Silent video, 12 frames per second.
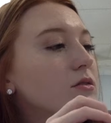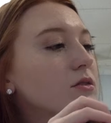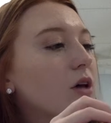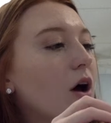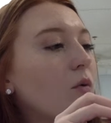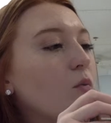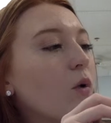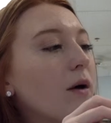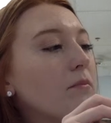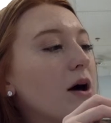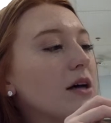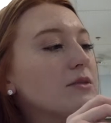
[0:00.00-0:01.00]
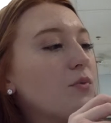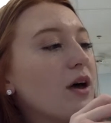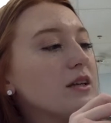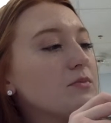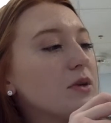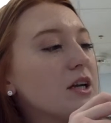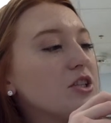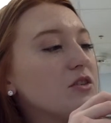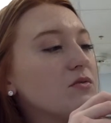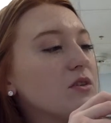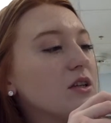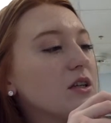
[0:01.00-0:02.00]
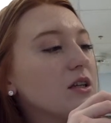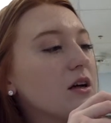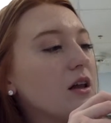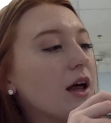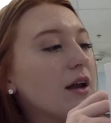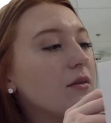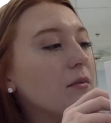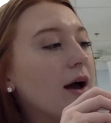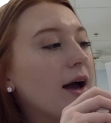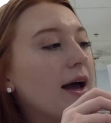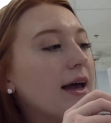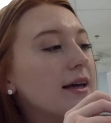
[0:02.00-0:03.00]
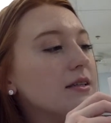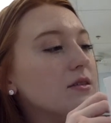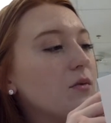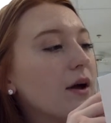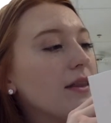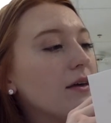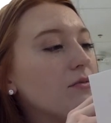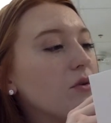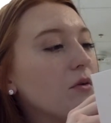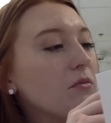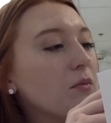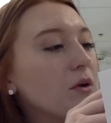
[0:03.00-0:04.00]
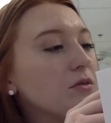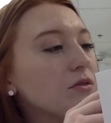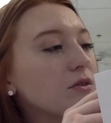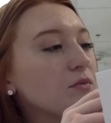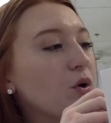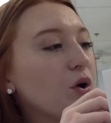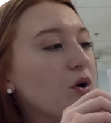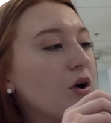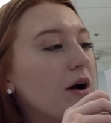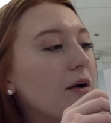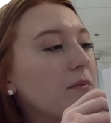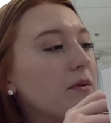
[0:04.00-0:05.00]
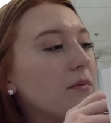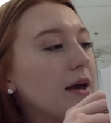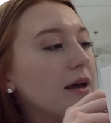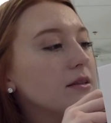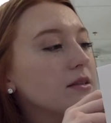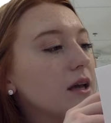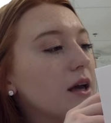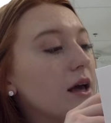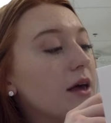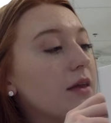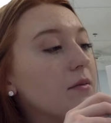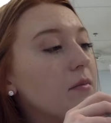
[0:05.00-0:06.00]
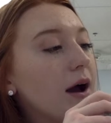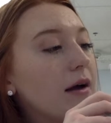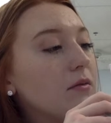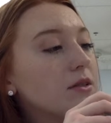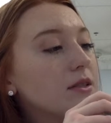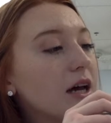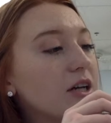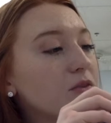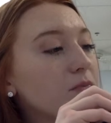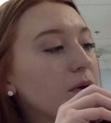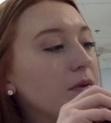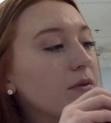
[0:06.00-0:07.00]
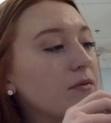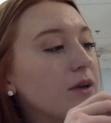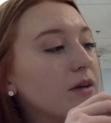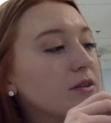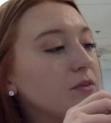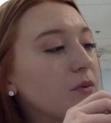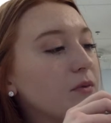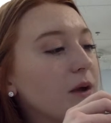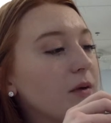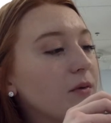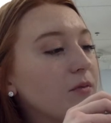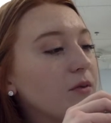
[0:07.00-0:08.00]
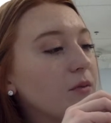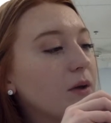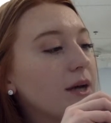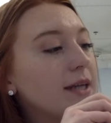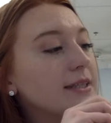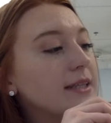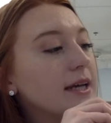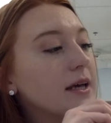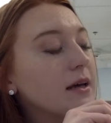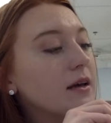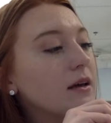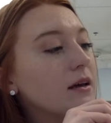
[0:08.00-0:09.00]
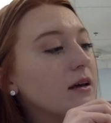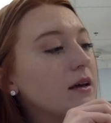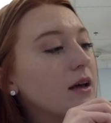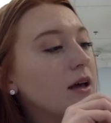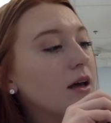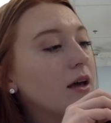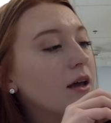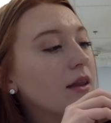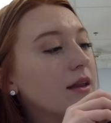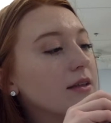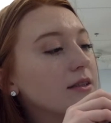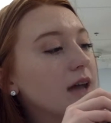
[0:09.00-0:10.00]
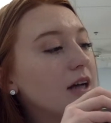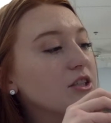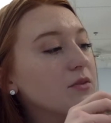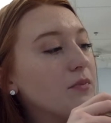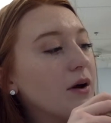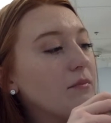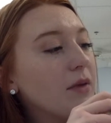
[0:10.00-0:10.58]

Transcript: So, one possible explanation for the decline of the Maya is the way they formed their most important crop, the maize. The Maya would slash and burn the fields to prepare them for the planting. The slash and burn